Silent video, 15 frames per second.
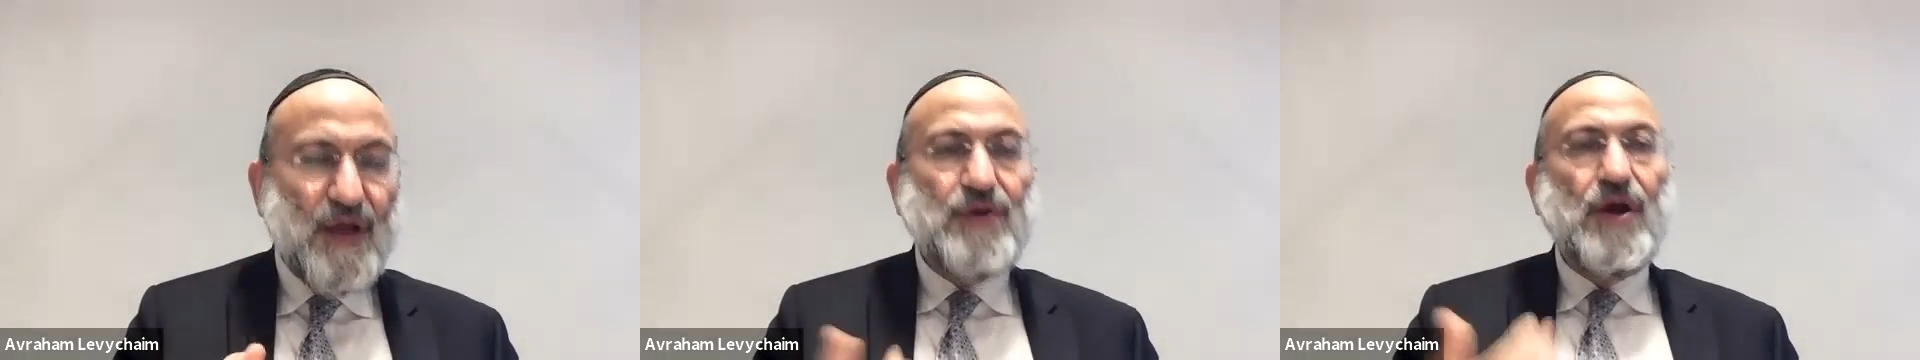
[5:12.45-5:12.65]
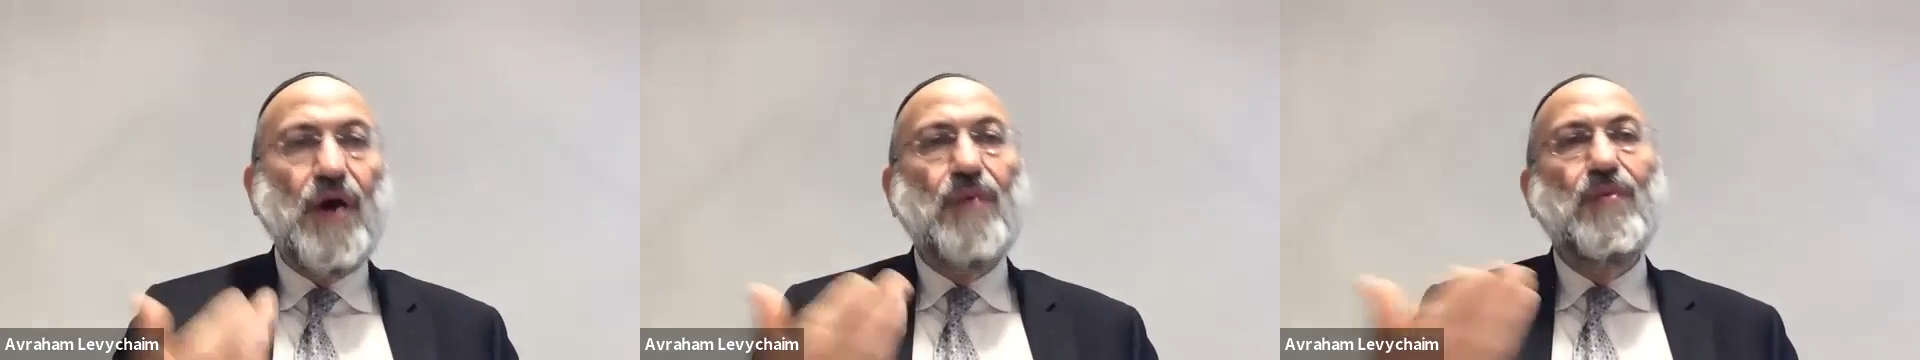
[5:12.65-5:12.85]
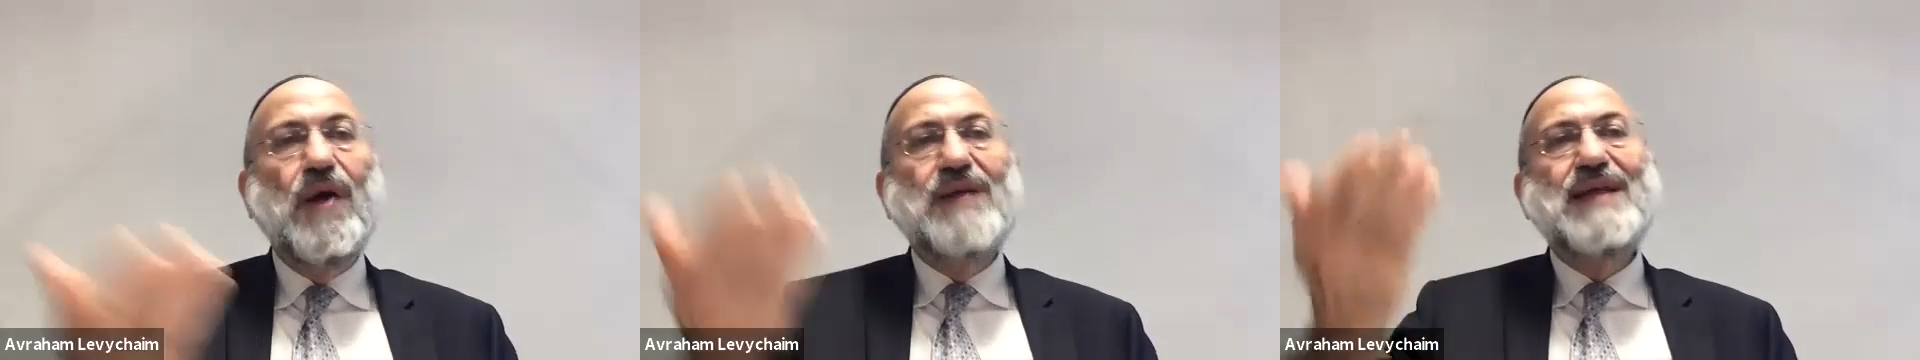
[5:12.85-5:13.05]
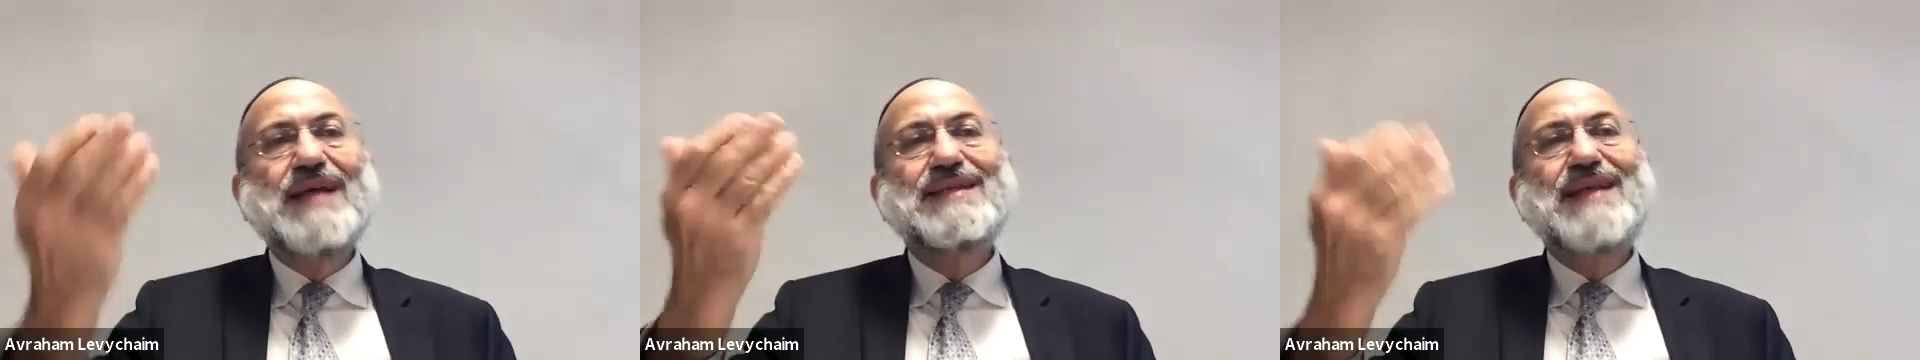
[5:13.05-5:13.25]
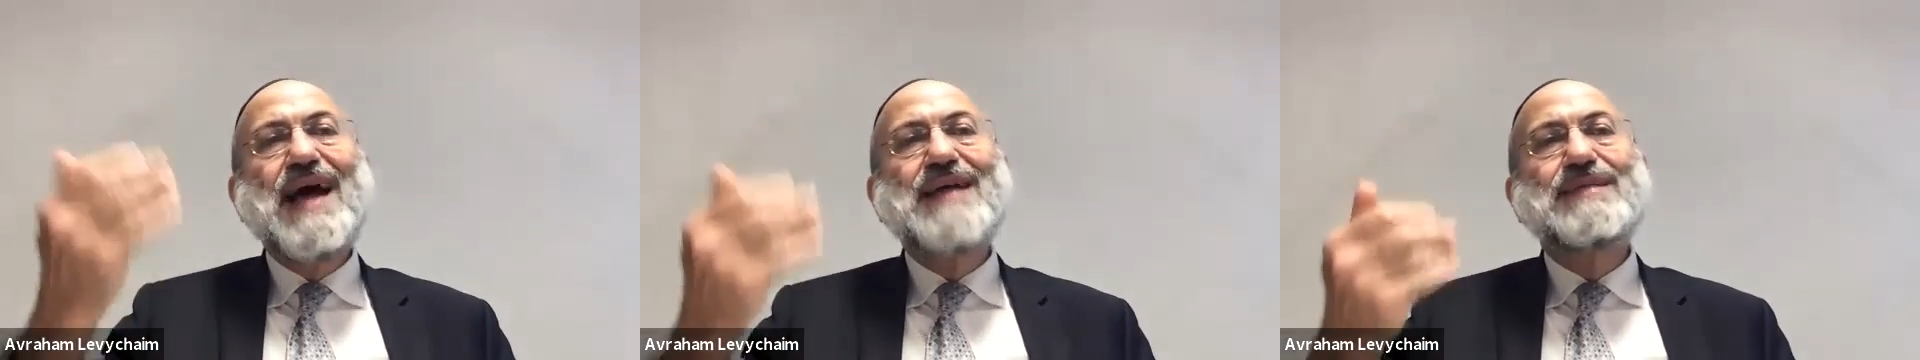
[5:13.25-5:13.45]
Now, what
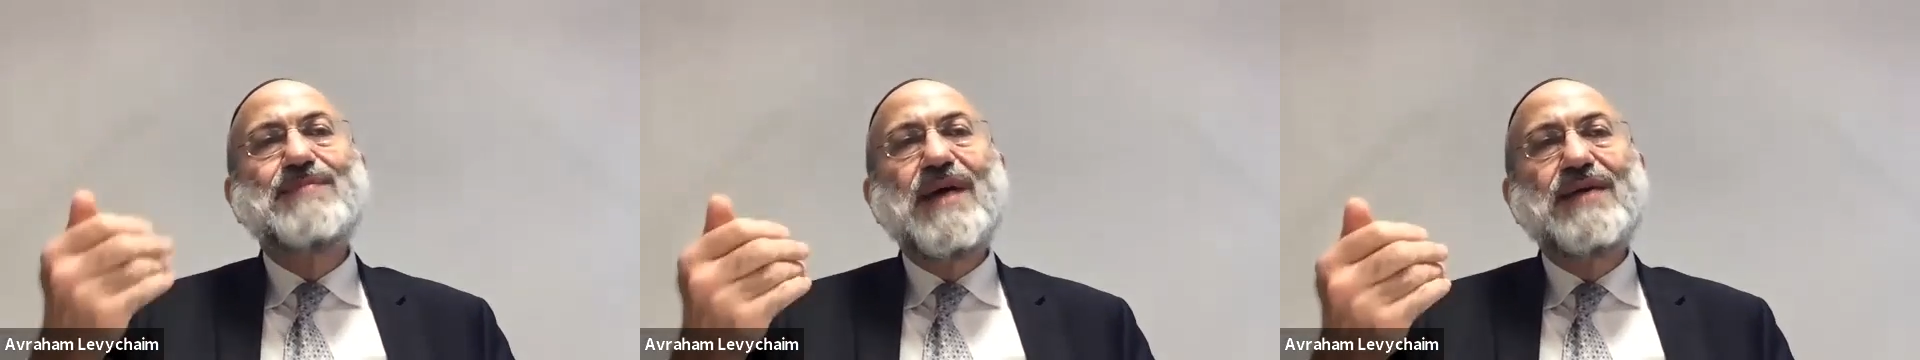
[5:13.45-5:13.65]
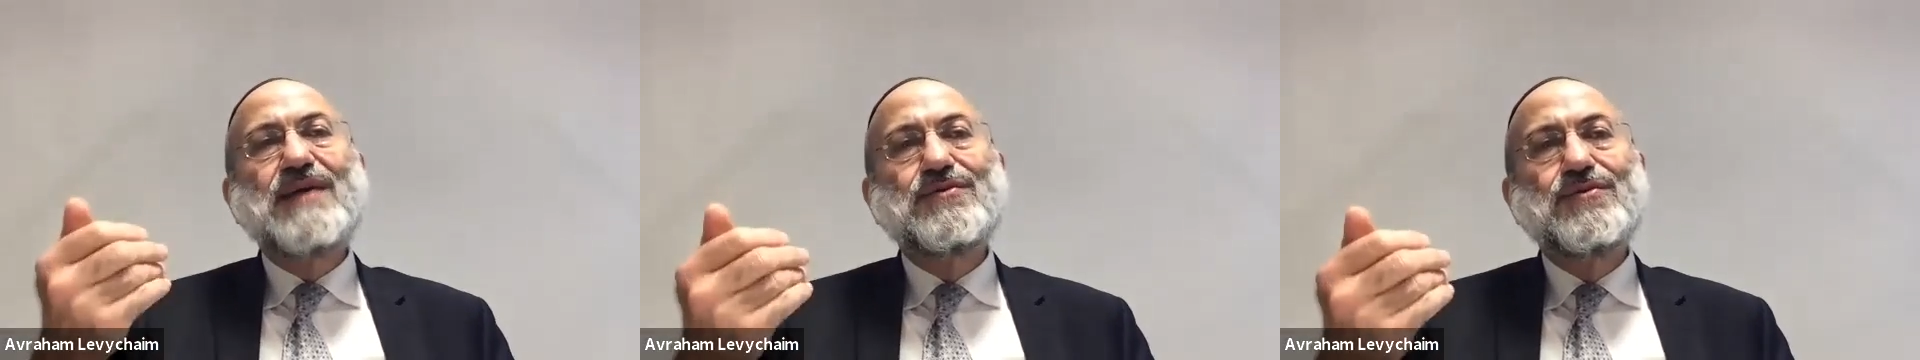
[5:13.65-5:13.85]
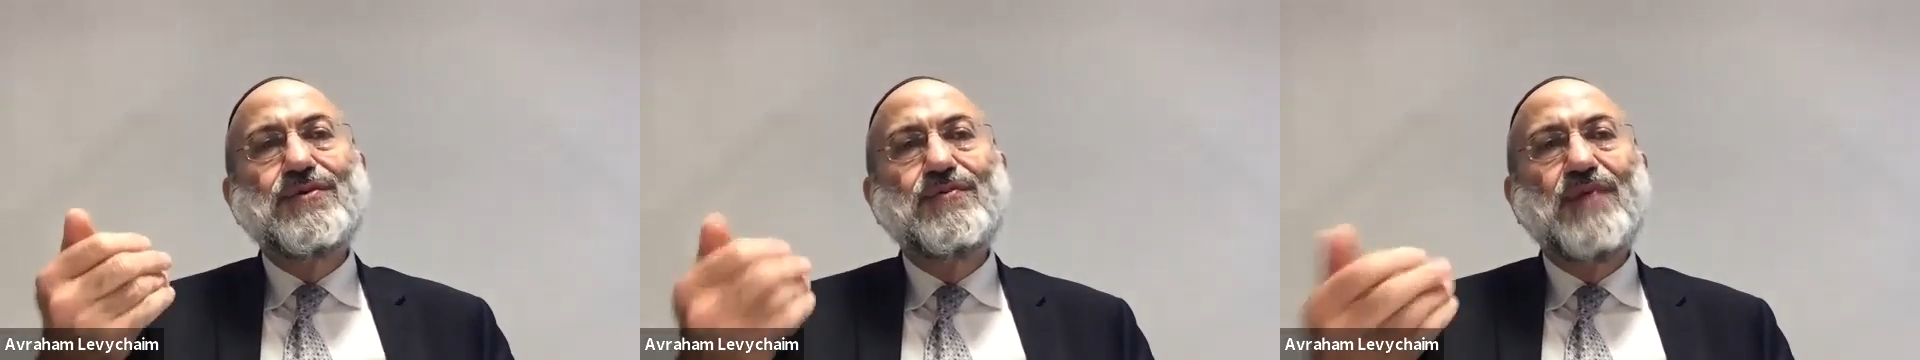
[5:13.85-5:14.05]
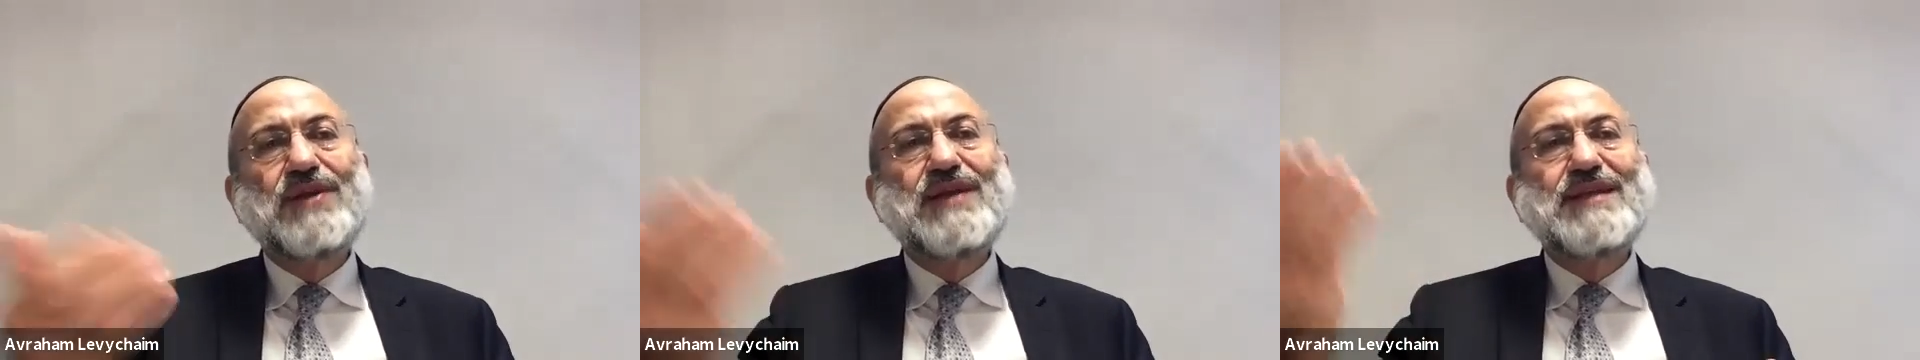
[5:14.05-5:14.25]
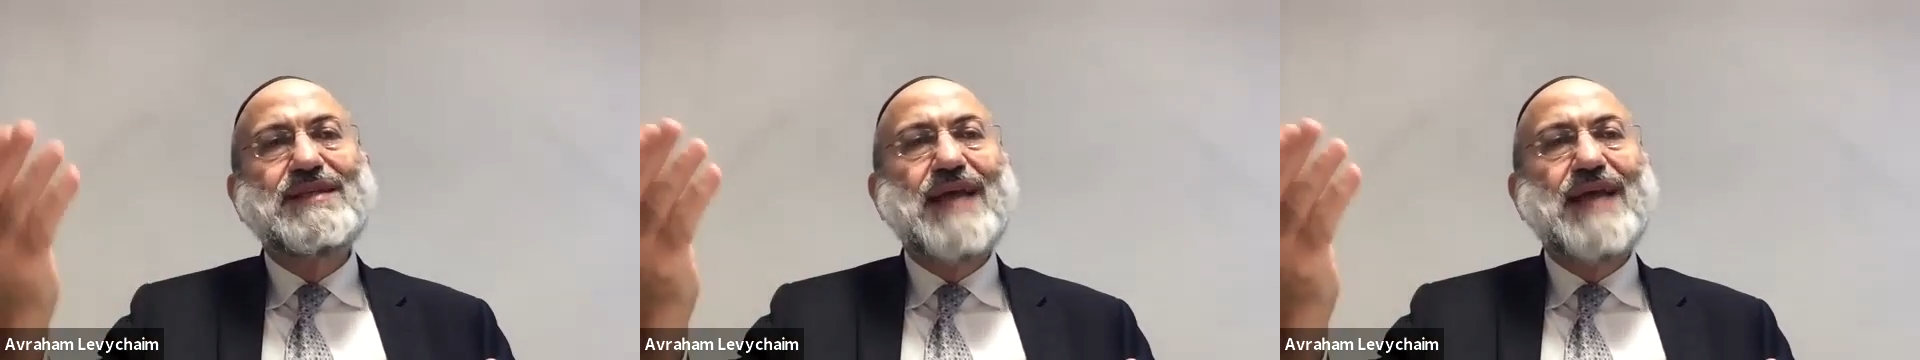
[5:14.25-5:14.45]
does the husband do? What
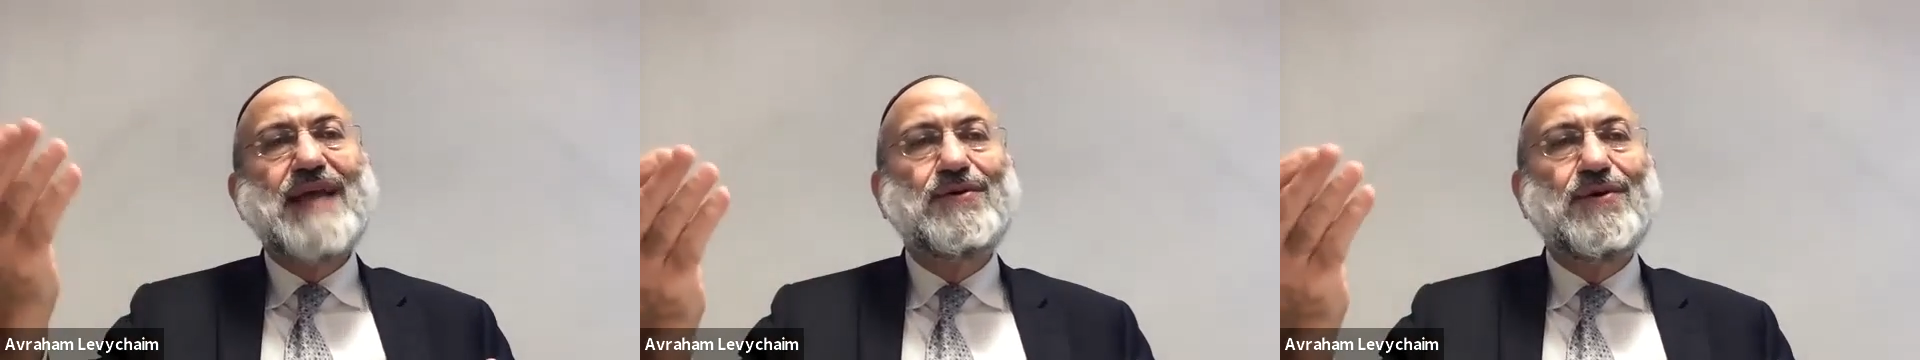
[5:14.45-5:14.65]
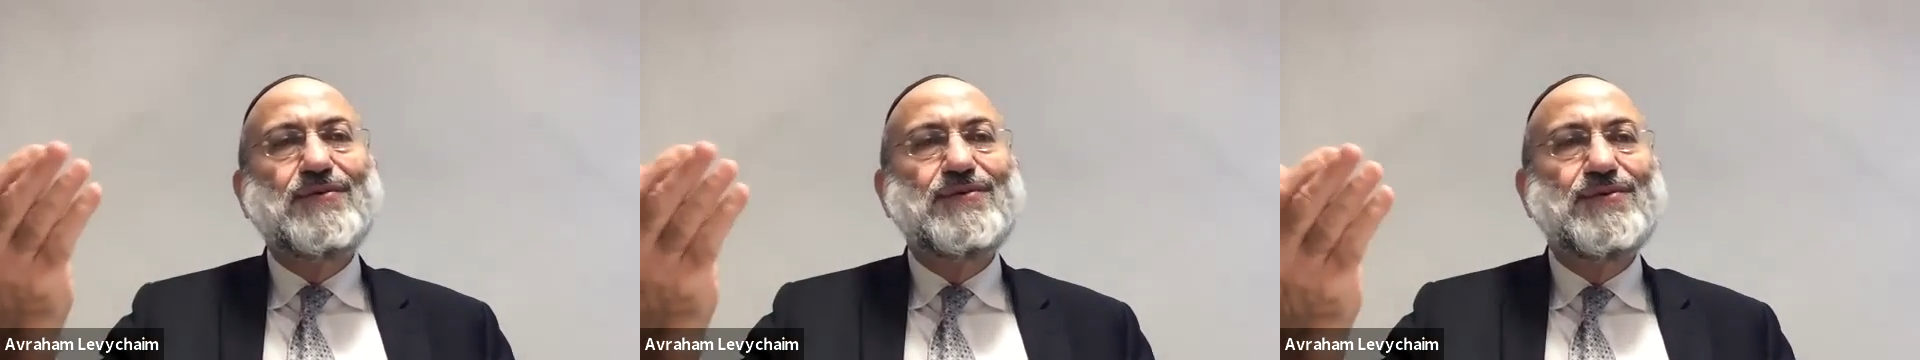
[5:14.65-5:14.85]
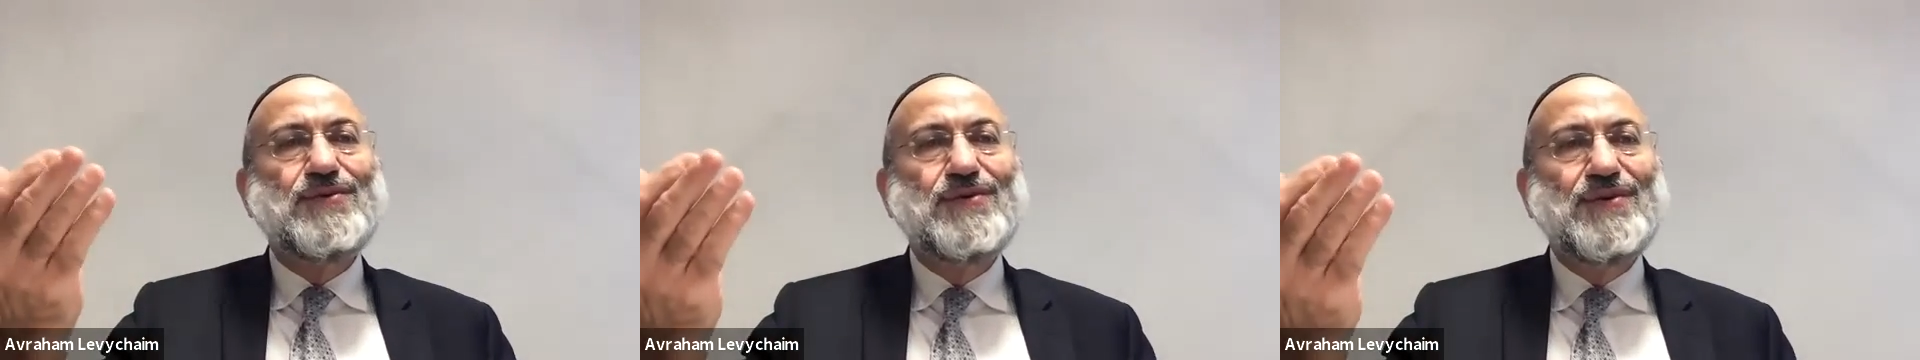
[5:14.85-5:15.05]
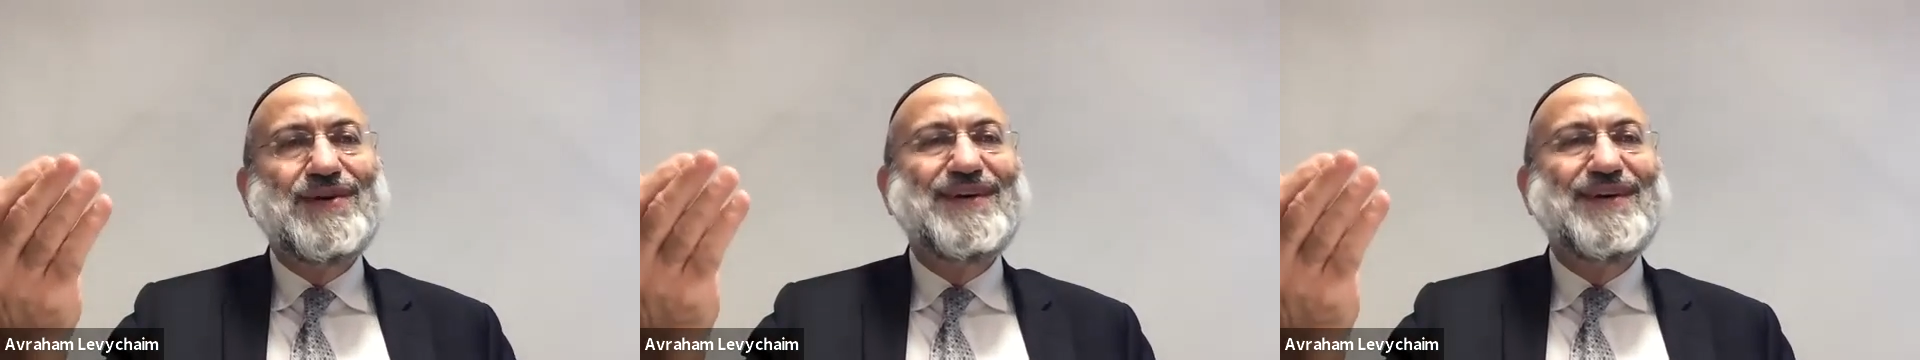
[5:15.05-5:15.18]
does Yaakov do?